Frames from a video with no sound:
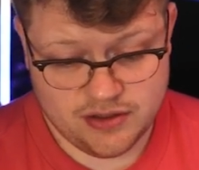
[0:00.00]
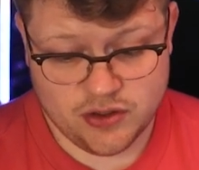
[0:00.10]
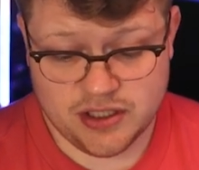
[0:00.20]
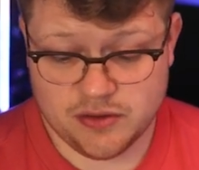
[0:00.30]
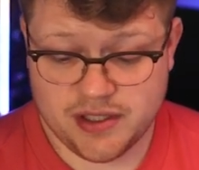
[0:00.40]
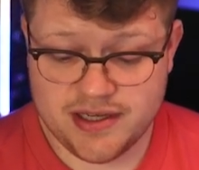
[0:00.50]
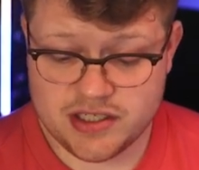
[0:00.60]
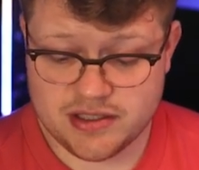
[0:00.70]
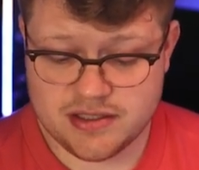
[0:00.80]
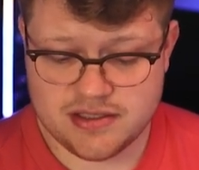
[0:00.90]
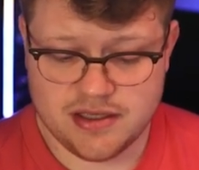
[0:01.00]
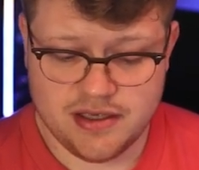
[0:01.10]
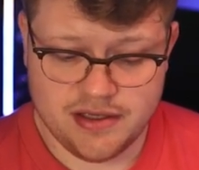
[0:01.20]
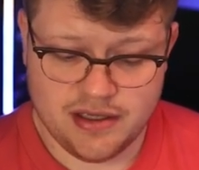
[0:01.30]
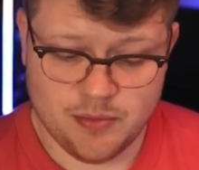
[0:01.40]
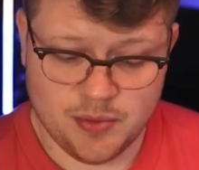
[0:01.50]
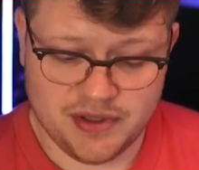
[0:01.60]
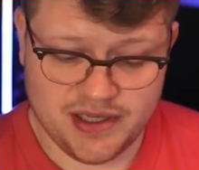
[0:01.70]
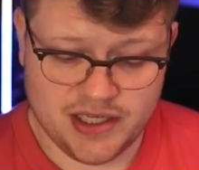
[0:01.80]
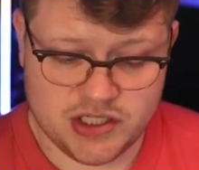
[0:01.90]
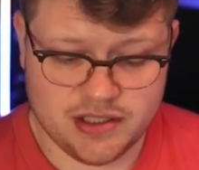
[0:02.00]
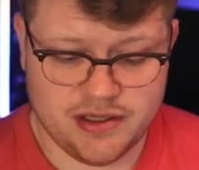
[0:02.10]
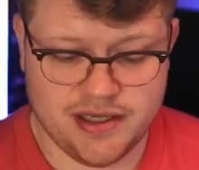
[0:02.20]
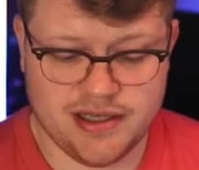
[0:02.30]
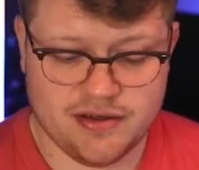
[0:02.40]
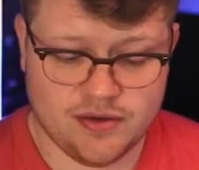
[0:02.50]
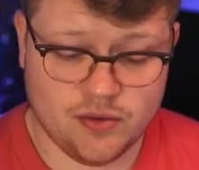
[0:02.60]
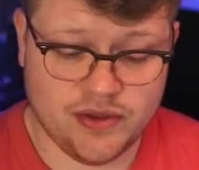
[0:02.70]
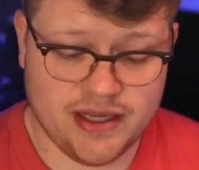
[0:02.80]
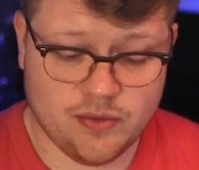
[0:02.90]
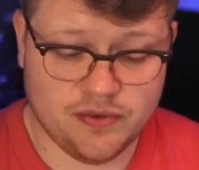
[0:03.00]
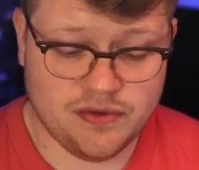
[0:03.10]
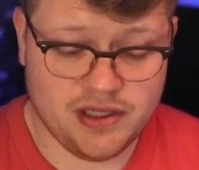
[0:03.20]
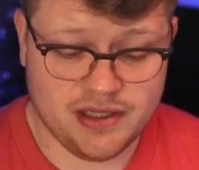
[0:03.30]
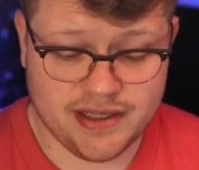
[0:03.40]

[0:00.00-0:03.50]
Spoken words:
Koin annotations implementation, and then with the